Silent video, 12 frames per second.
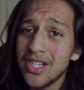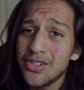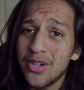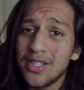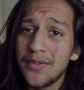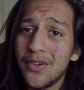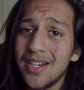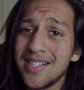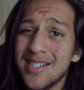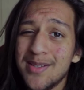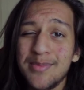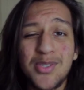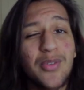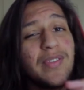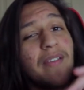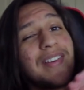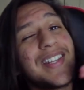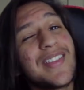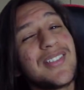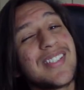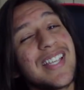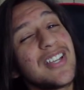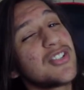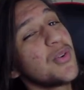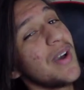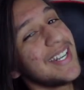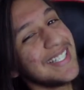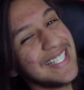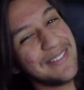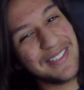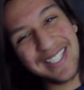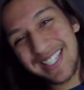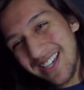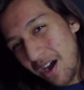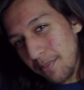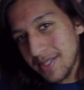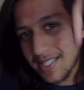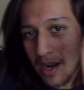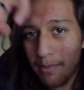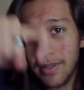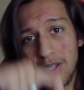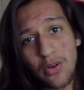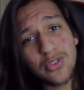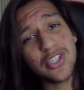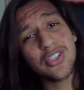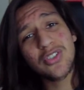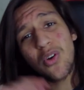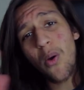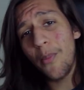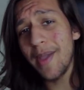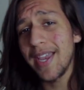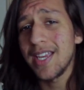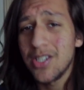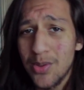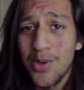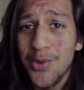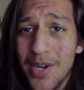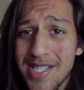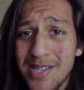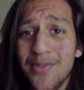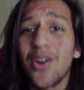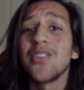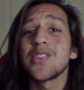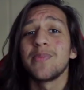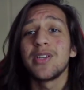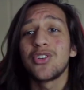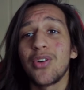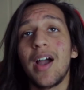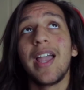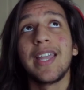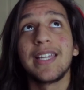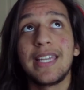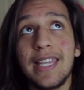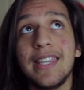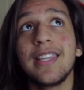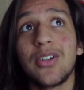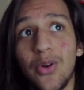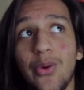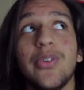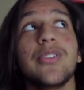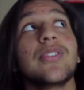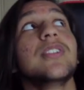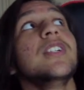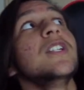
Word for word: constructive criticism, so if you have anything to say, just go ahead and leave it in the comments down below. Just don't make it too aggressive or else I'll be crying in the corner.